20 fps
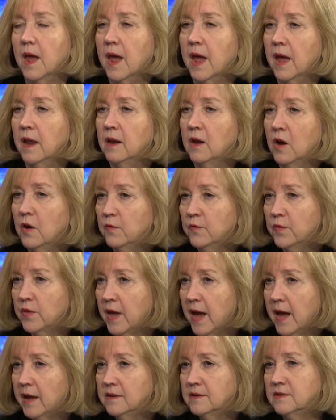And of
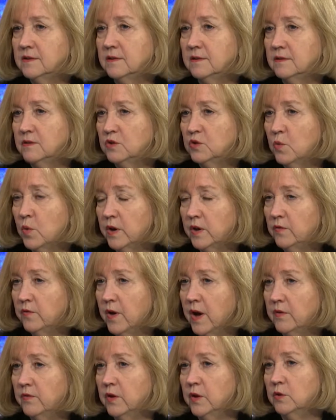that
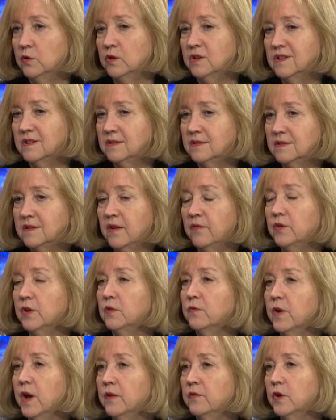2,500,
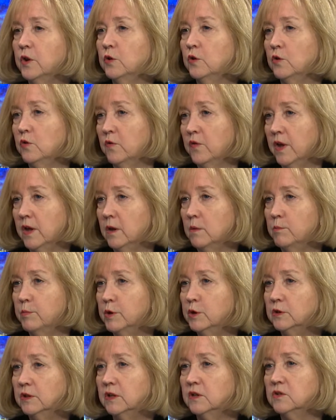7,500 are vacant
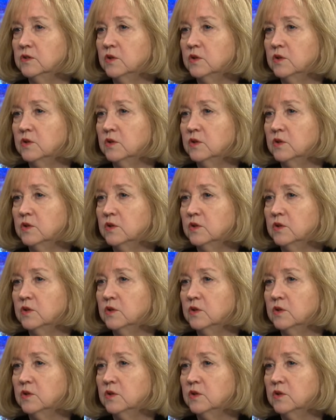buildings.